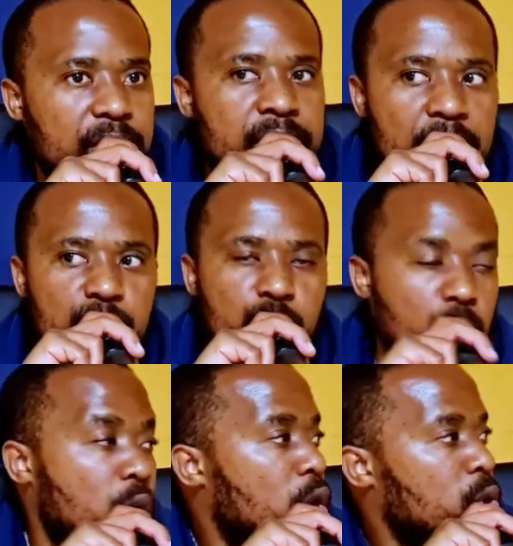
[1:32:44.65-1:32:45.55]
It tells
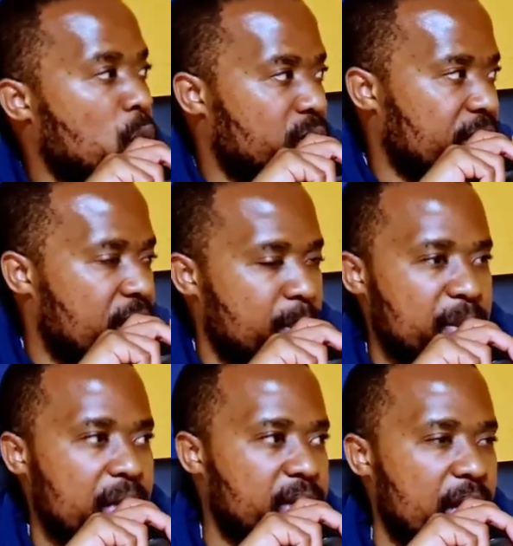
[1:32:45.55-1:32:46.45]
you you
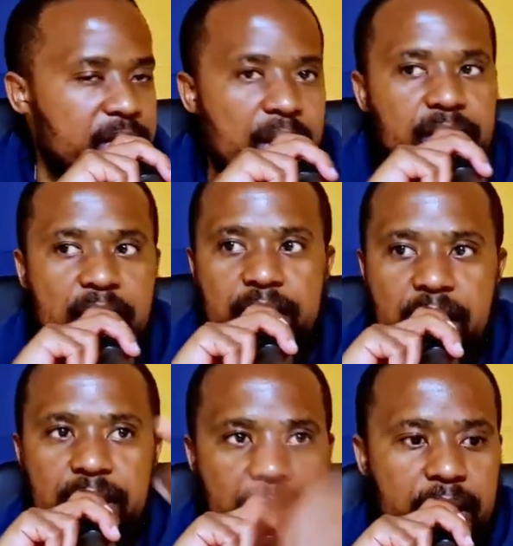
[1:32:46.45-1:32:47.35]
overcame that, that, that, that,
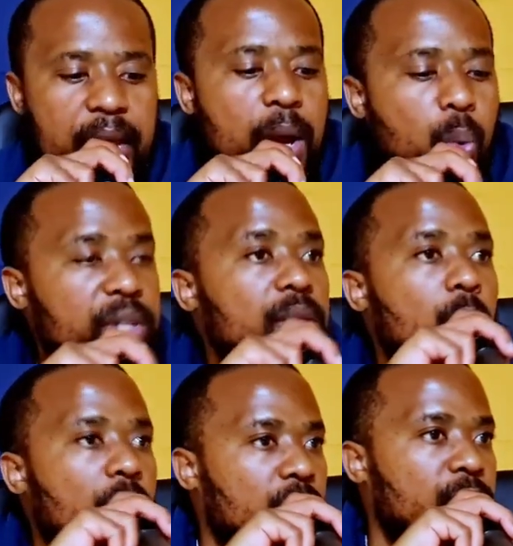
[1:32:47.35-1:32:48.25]
that, that with
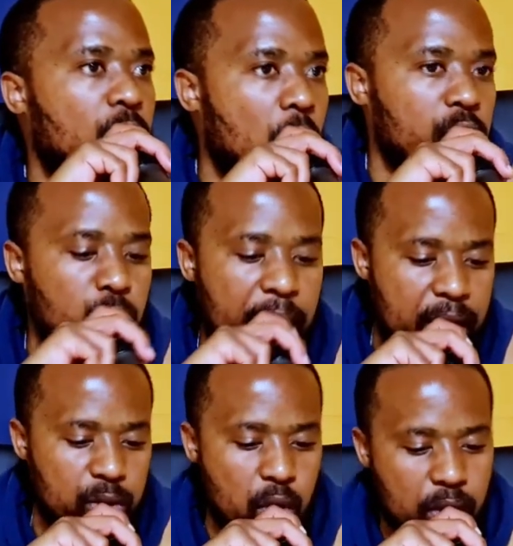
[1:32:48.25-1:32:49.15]
the word of God. You
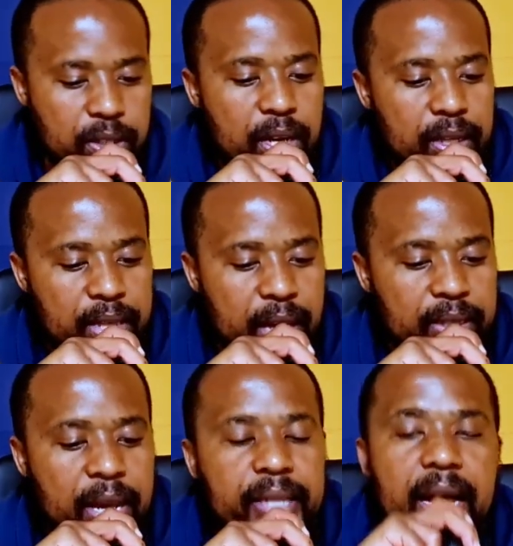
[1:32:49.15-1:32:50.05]
held on.
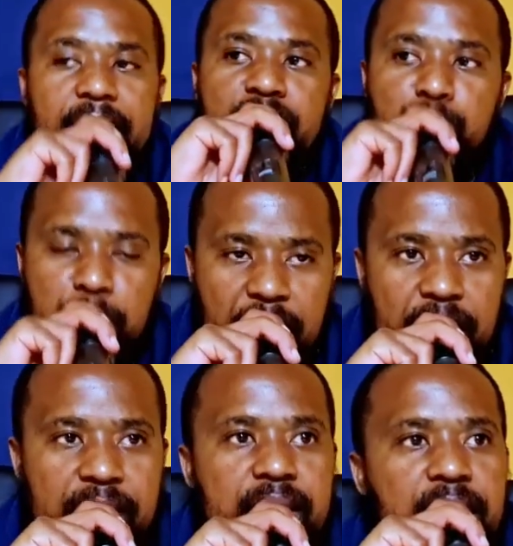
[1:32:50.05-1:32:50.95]
Then that
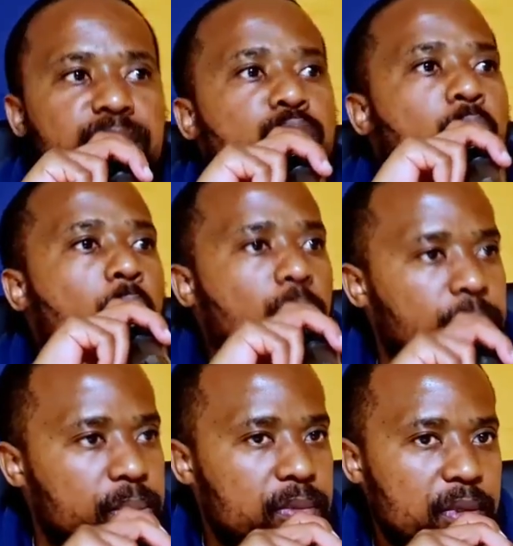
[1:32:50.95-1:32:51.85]
experience gives you hope.